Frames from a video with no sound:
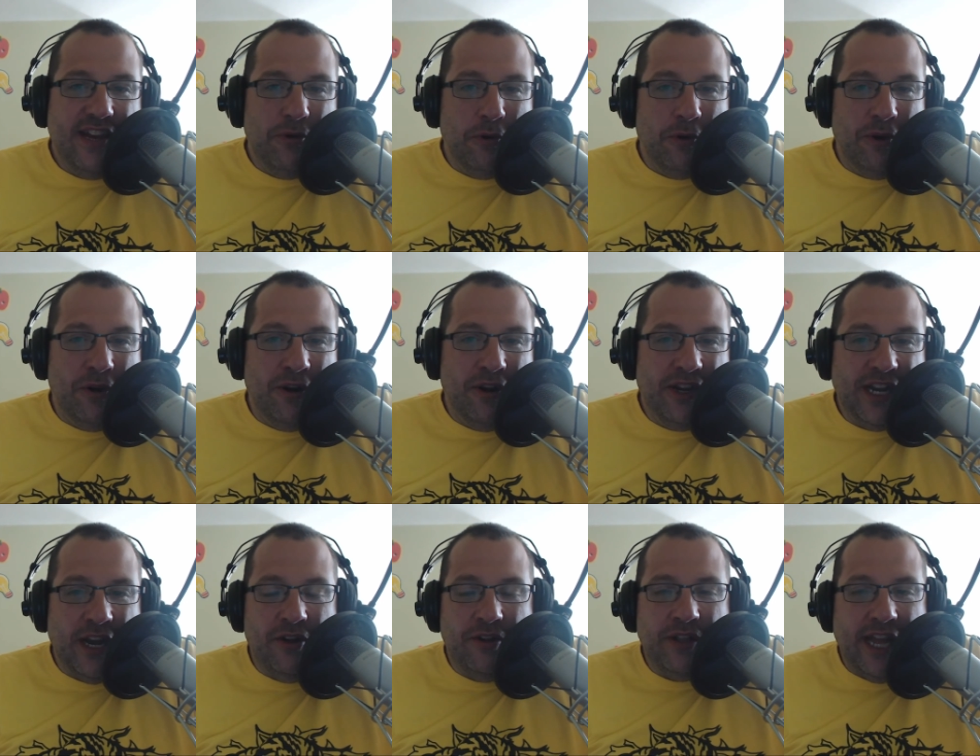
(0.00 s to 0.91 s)
or
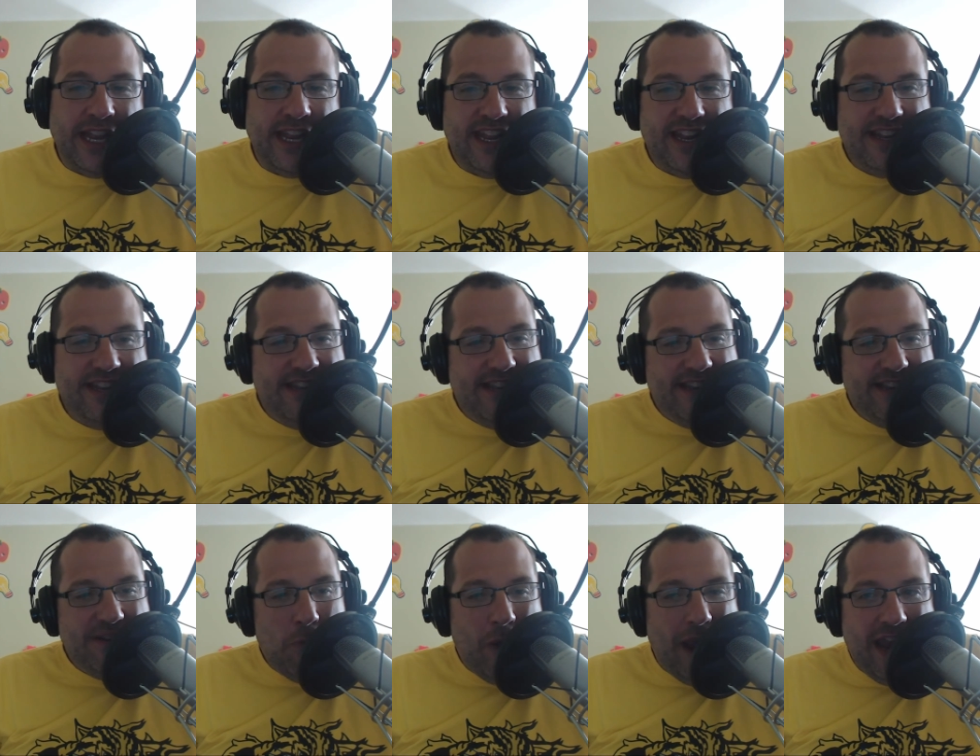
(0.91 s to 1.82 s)
you know, like
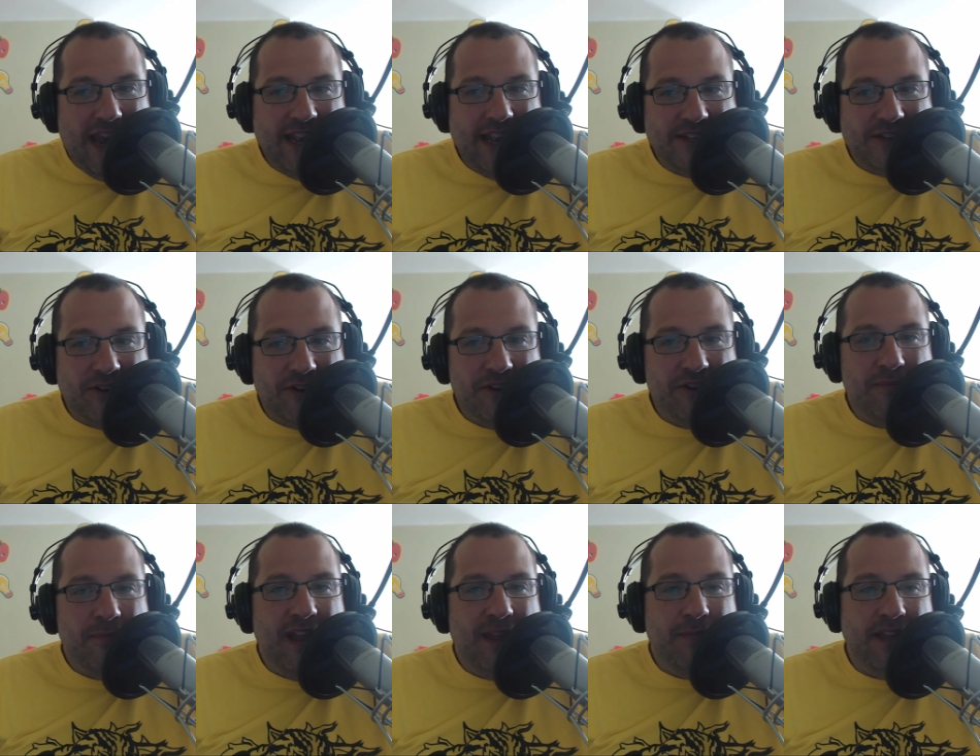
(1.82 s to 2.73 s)
waiting a
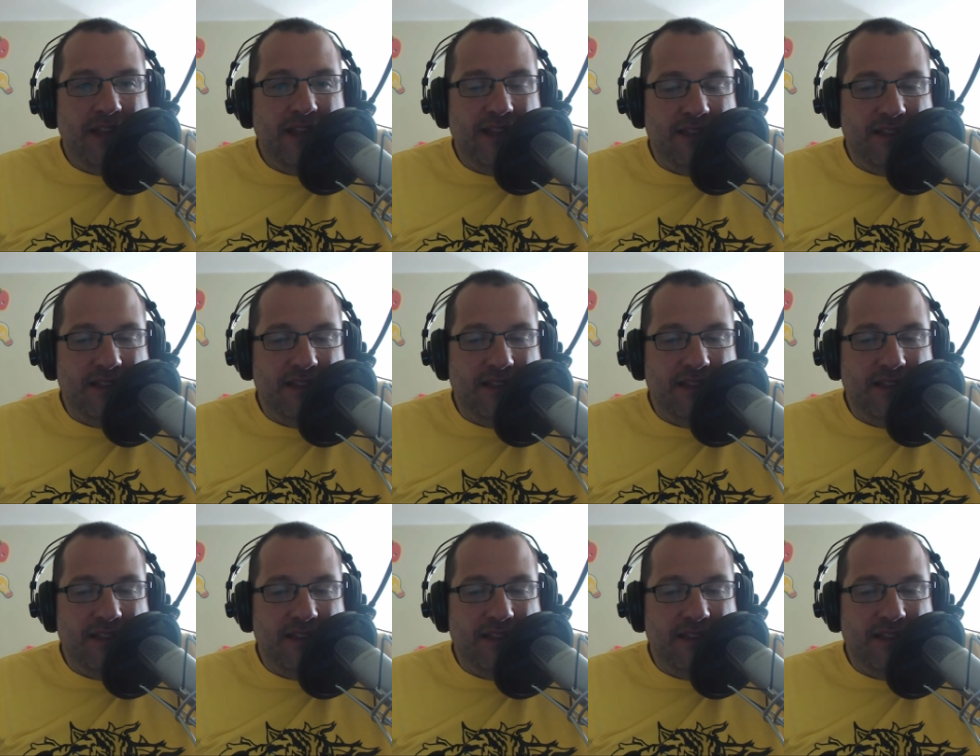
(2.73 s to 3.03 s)
turn may be